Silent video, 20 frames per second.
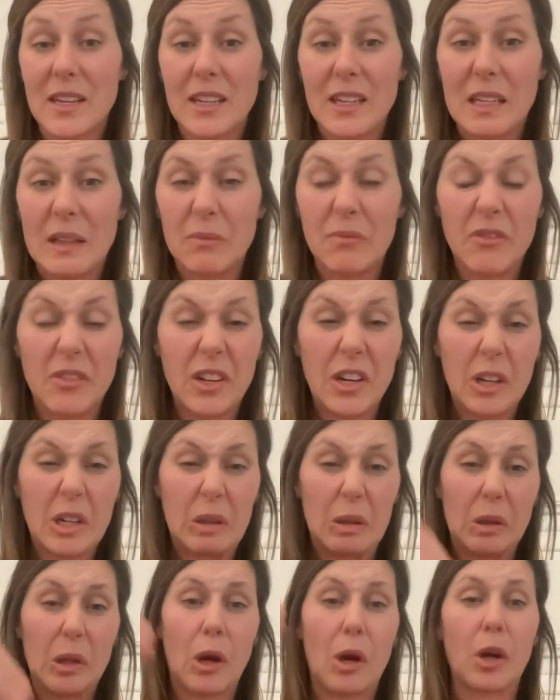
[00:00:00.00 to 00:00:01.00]
in very
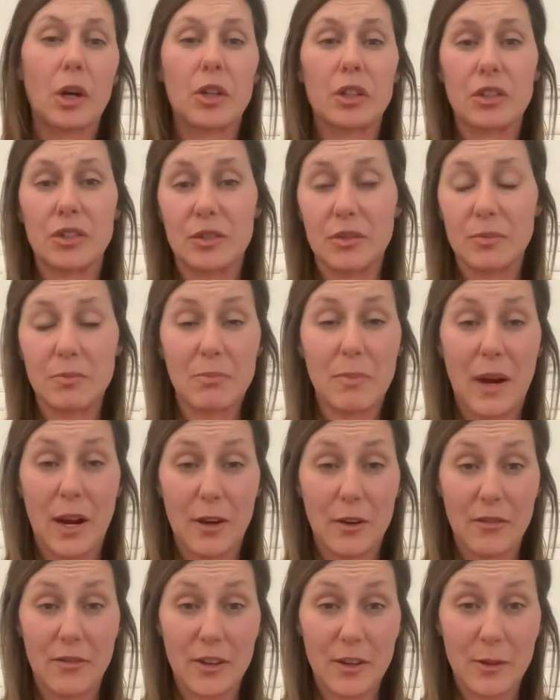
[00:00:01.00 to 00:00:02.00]
large
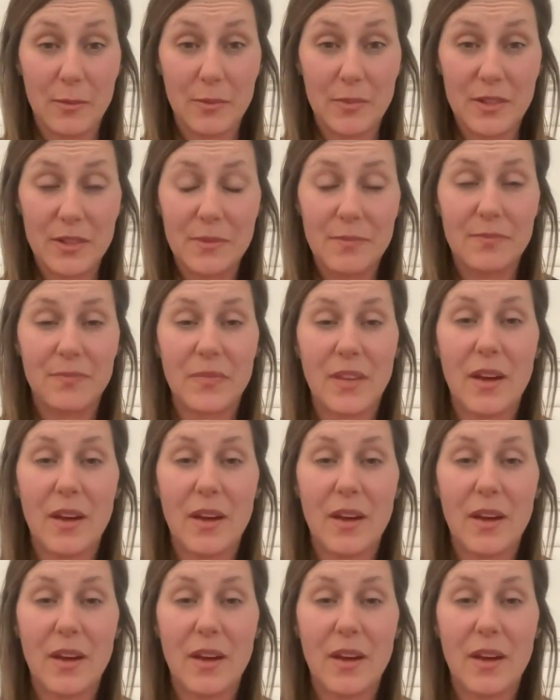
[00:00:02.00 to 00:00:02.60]
biofilms,